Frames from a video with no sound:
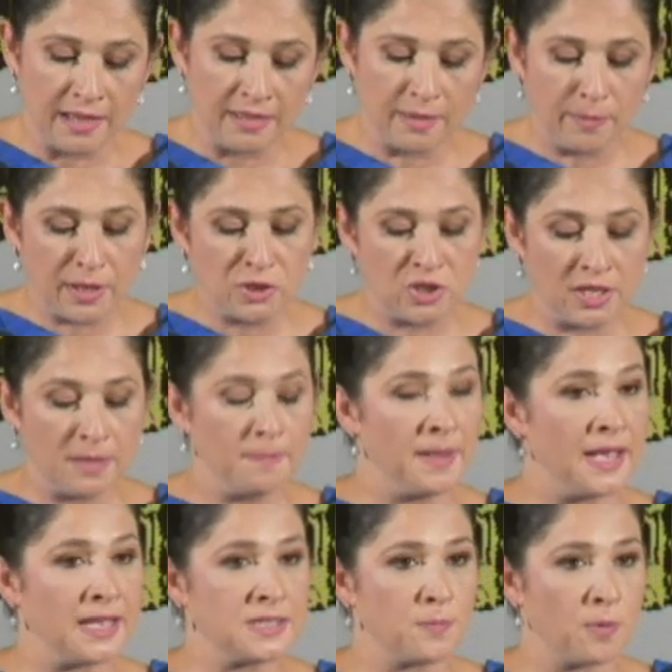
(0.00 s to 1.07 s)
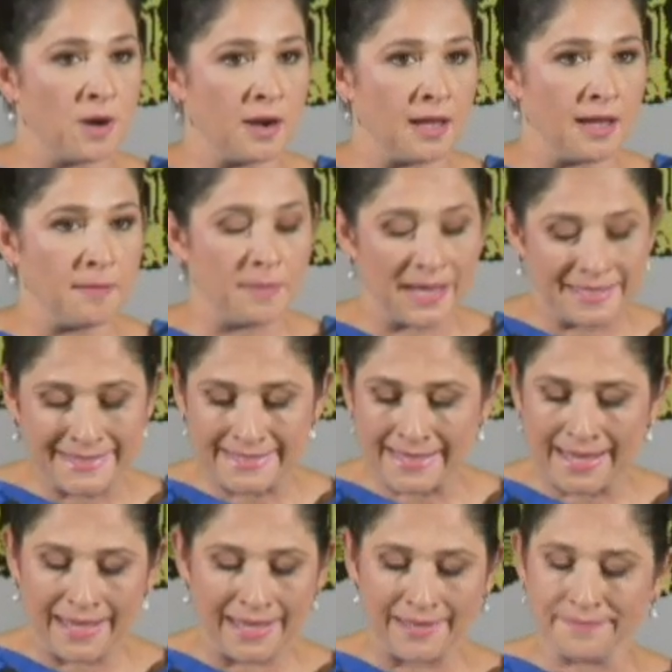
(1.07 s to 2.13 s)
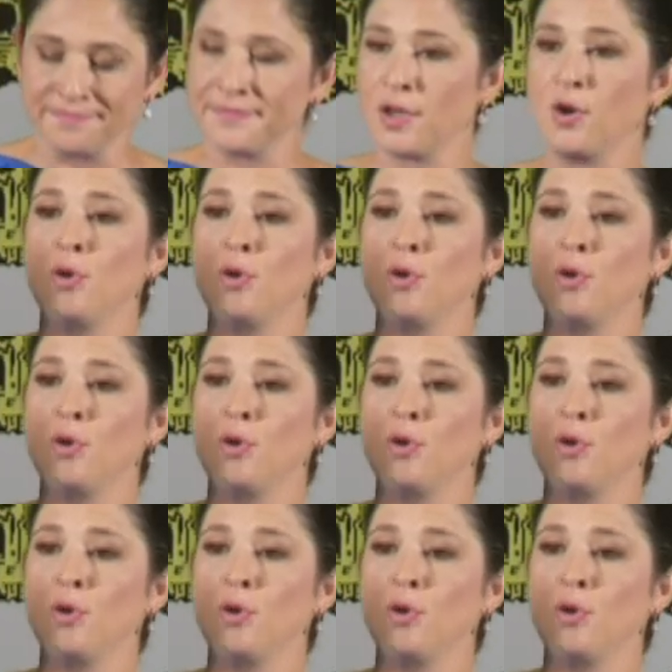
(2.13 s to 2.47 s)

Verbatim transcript: the budget impasse brought on by saying,